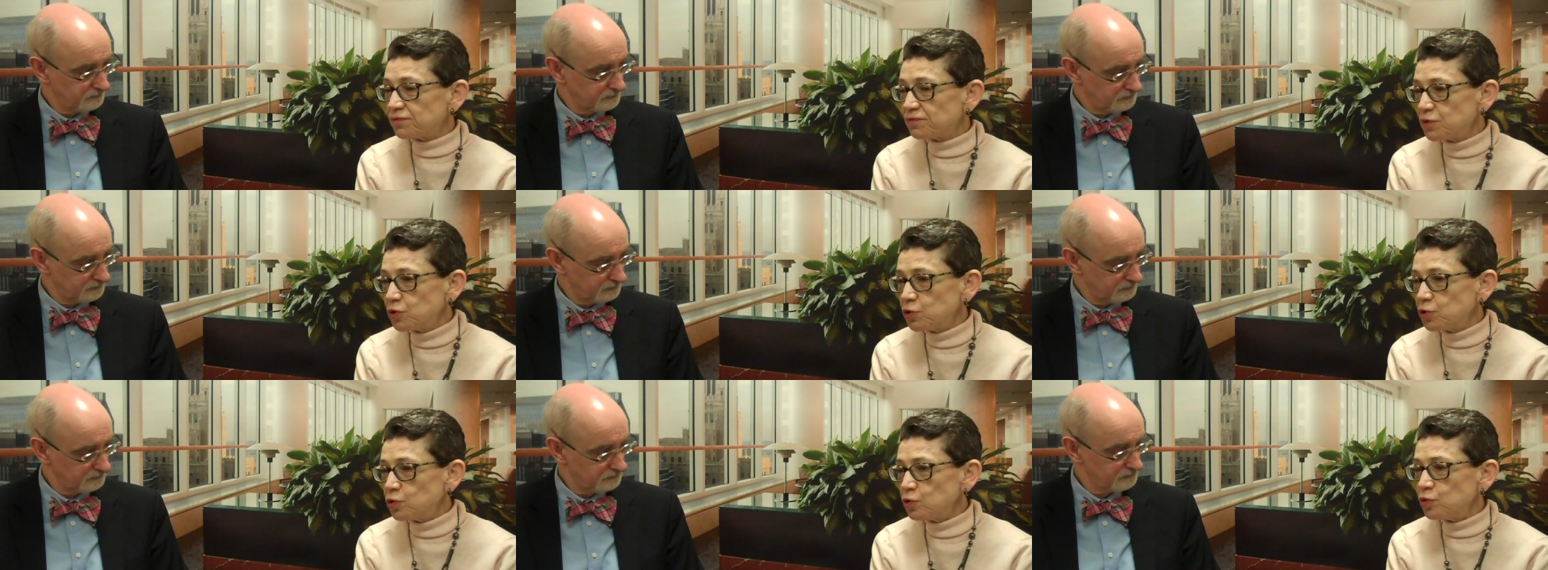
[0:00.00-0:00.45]

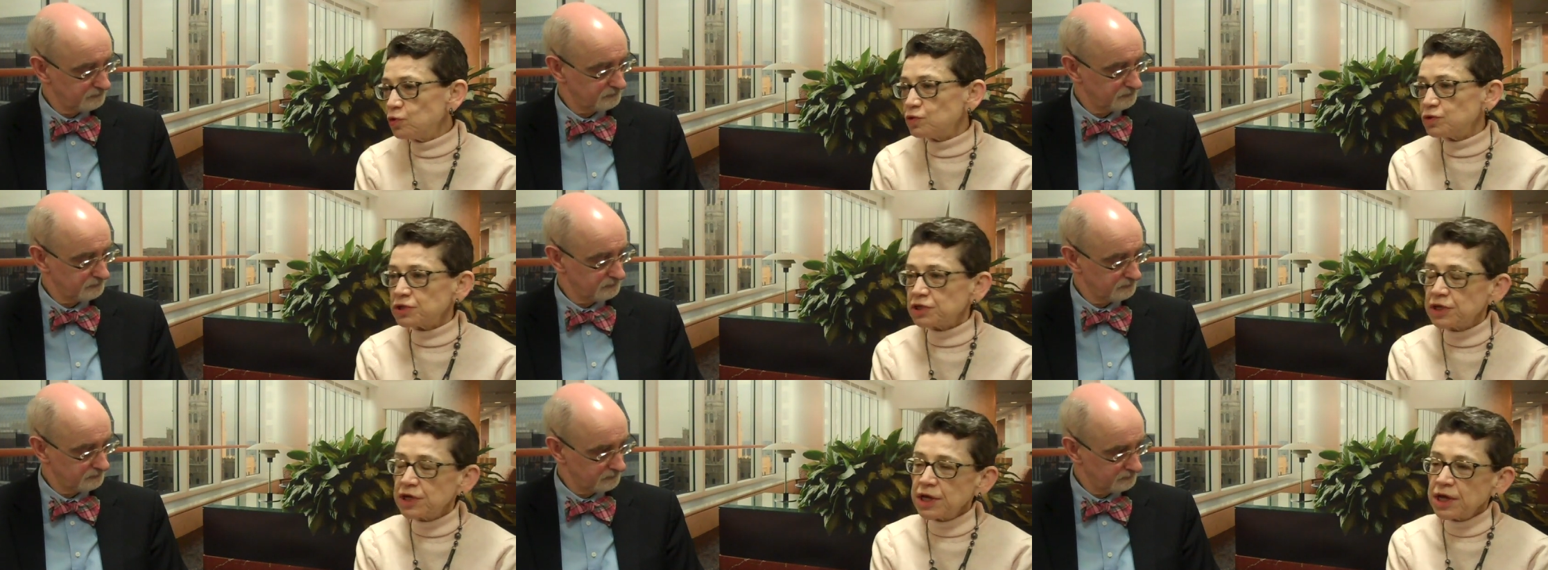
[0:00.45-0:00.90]

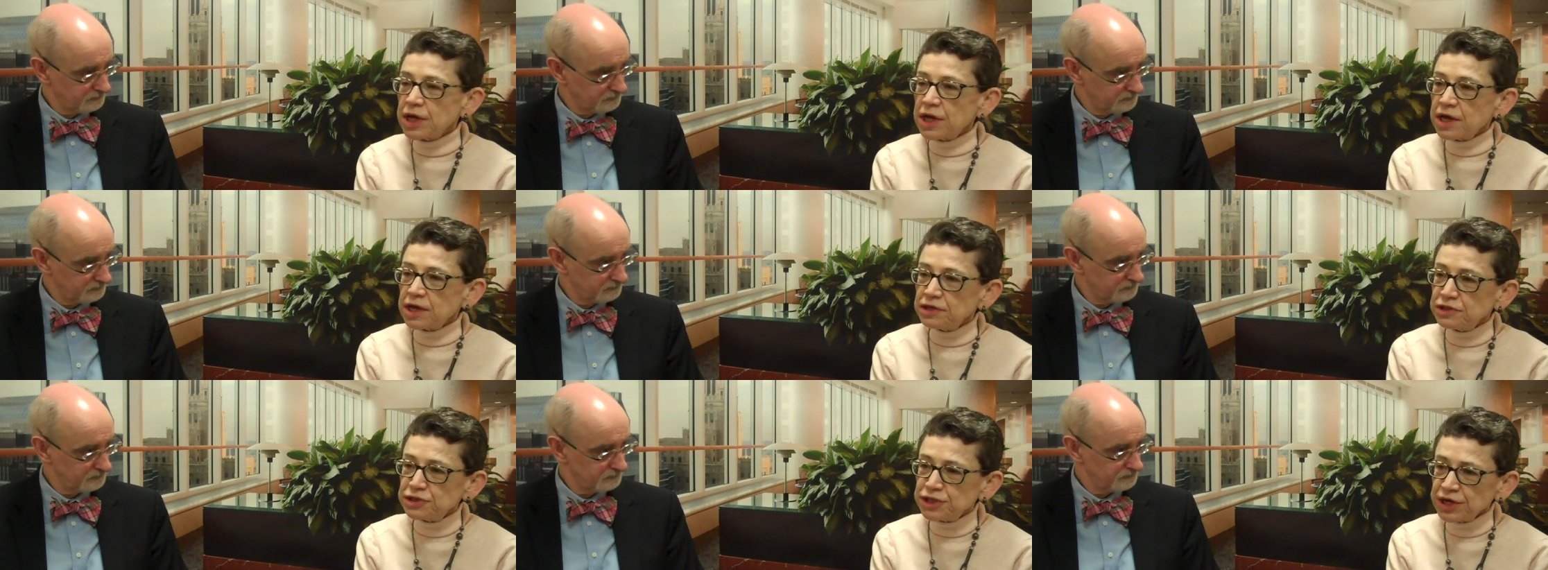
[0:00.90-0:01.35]
Speaker 1: fruit,
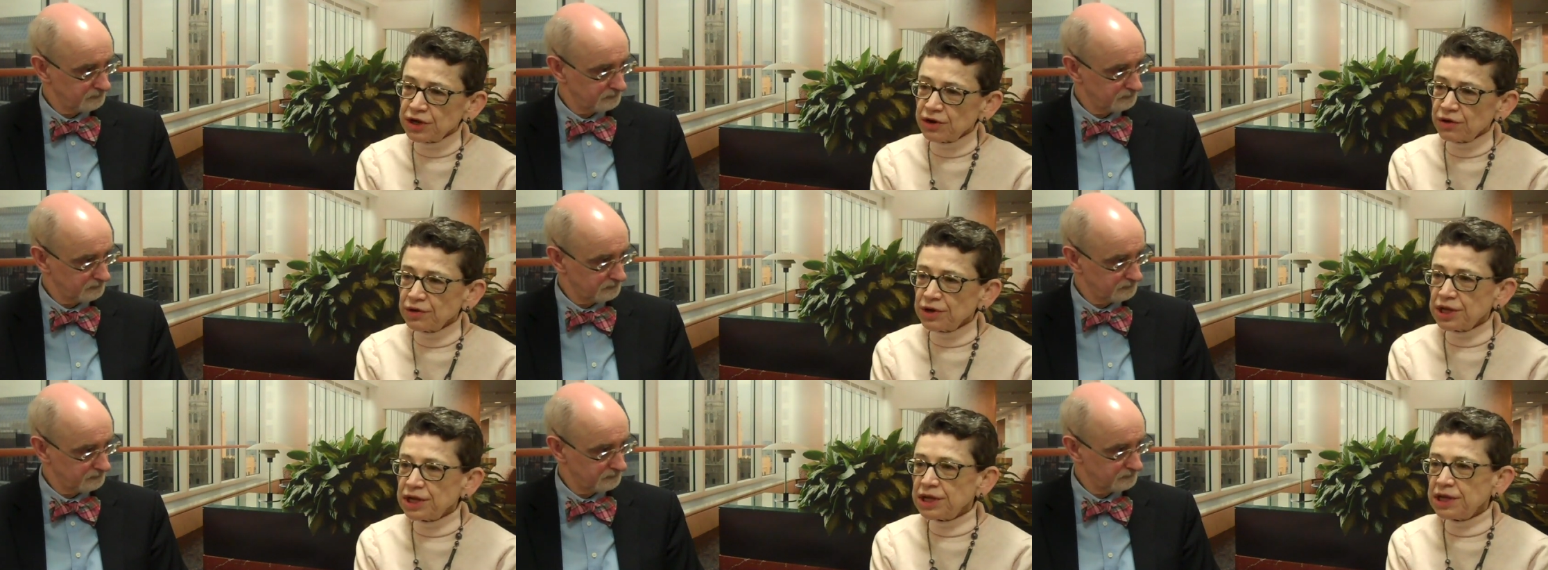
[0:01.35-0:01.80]

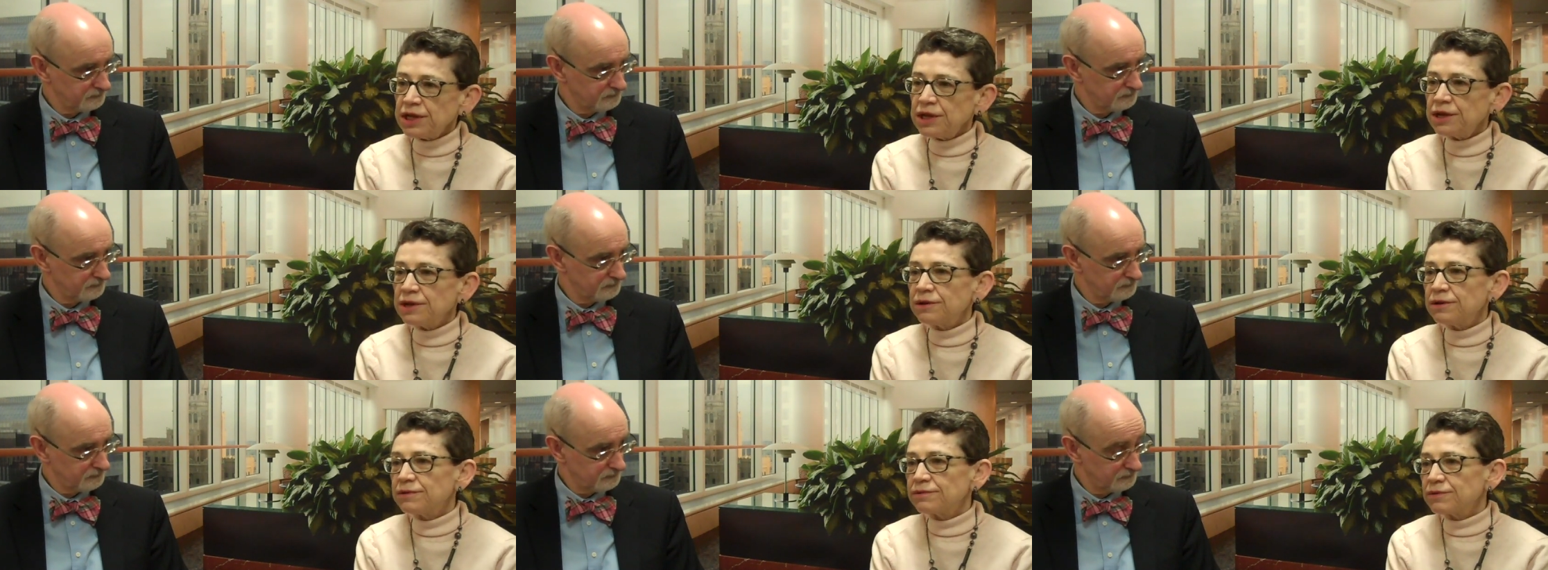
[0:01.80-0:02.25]

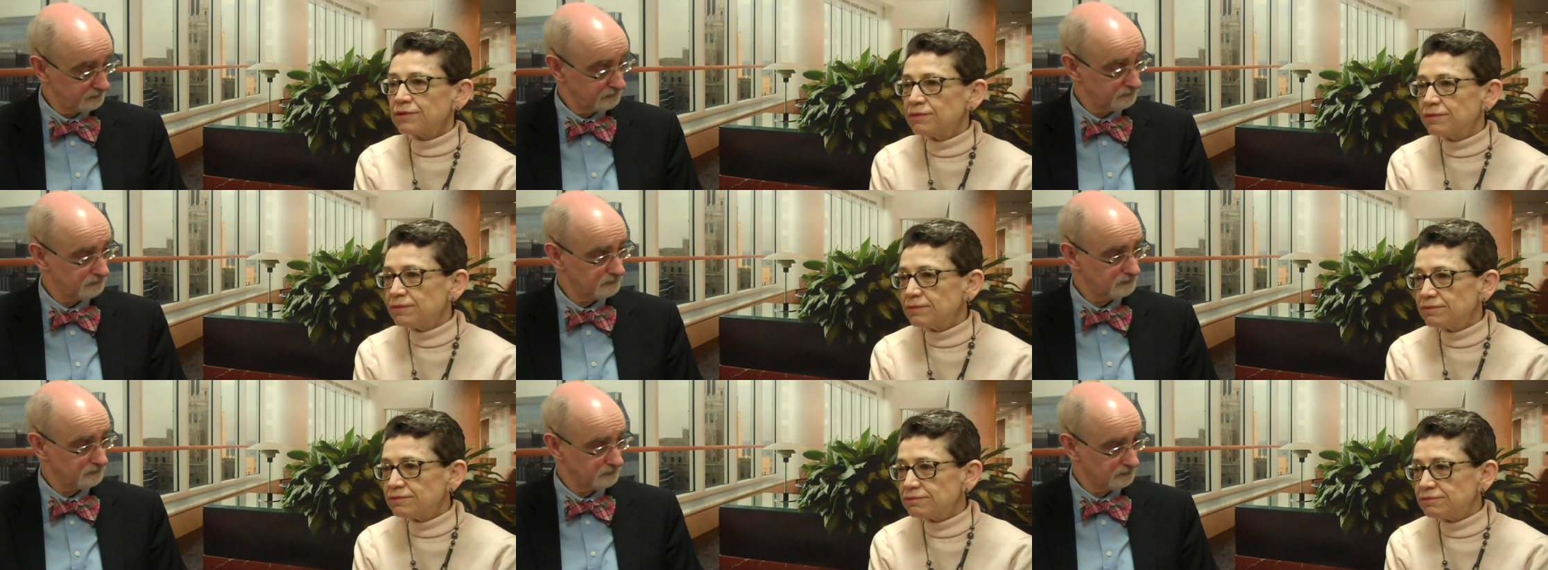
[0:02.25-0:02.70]
dairy,
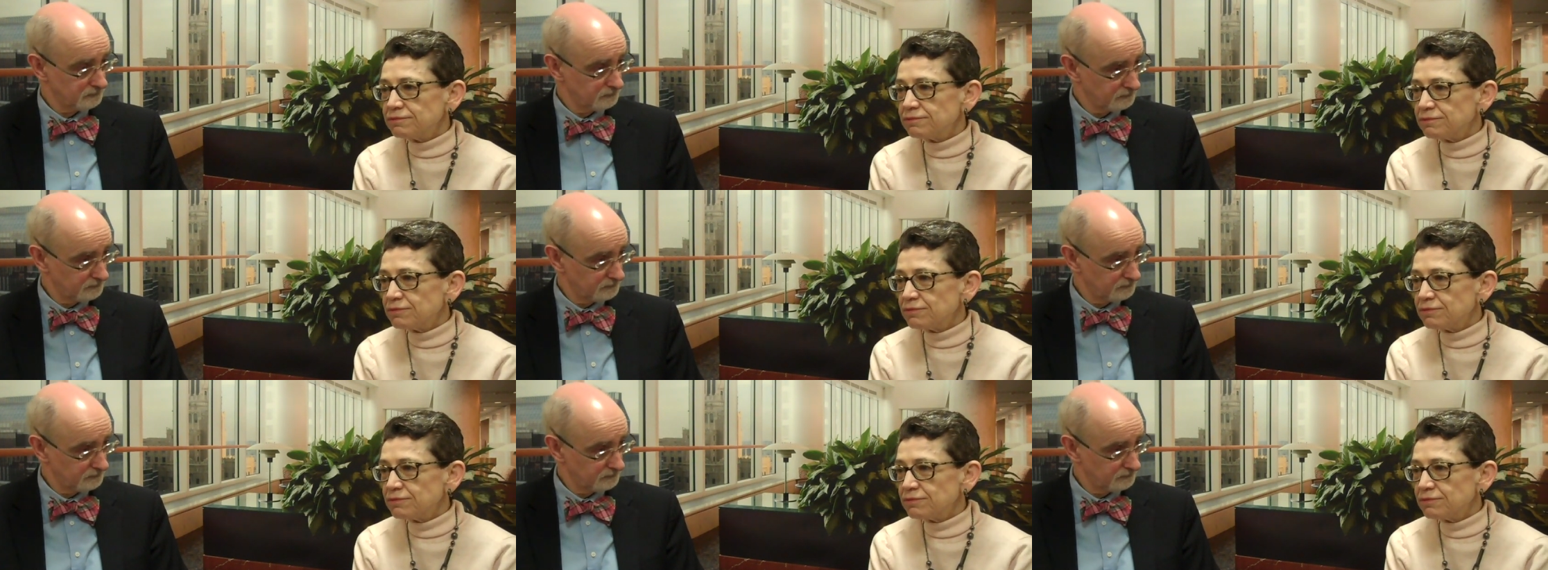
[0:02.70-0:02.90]
mm.